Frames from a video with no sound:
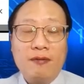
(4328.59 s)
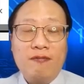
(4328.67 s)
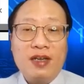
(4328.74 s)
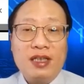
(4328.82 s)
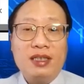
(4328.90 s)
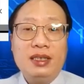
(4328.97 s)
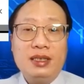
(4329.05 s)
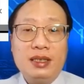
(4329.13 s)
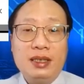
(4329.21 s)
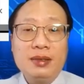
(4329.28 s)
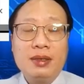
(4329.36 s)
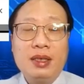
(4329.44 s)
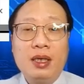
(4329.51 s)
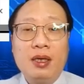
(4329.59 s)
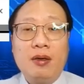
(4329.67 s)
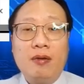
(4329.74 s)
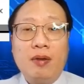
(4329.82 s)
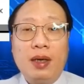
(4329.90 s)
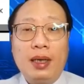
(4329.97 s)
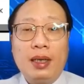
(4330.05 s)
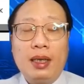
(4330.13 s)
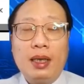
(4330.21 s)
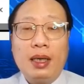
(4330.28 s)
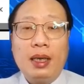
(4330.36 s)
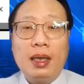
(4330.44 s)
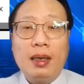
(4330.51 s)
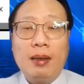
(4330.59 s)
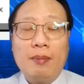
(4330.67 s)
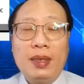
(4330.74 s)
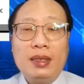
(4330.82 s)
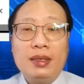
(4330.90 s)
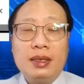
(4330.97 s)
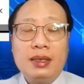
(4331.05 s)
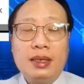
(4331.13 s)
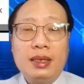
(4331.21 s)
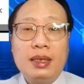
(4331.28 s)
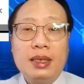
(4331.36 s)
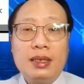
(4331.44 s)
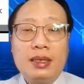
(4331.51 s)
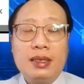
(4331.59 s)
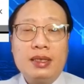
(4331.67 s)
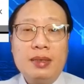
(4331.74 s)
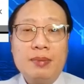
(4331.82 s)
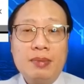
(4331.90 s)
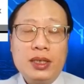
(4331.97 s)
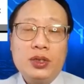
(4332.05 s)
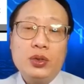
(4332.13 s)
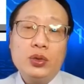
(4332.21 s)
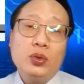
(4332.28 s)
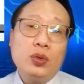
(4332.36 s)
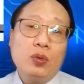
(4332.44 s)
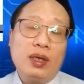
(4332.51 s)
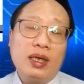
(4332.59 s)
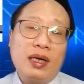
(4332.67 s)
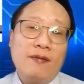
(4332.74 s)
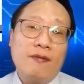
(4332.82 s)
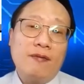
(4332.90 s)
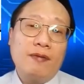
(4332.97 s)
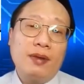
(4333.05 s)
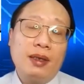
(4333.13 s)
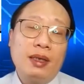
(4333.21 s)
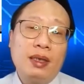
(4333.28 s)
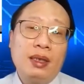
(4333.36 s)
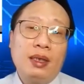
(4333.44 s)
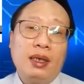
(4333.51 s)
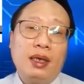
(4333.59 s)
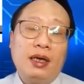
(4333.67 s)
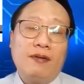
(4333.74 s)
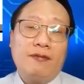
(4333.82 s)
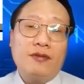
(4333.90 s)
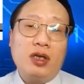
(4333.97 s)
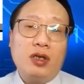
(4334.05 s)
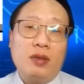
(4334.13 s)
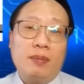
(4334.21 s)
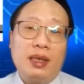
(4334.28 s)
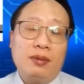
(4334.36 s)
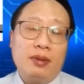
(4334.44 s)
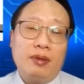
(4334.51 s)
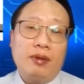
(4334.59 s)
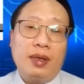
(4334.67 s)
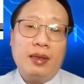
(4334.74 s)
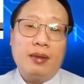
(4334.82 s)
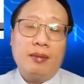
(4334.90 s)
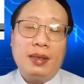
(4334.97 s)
facility, right? Basically, it's similar to what I've talked about, right?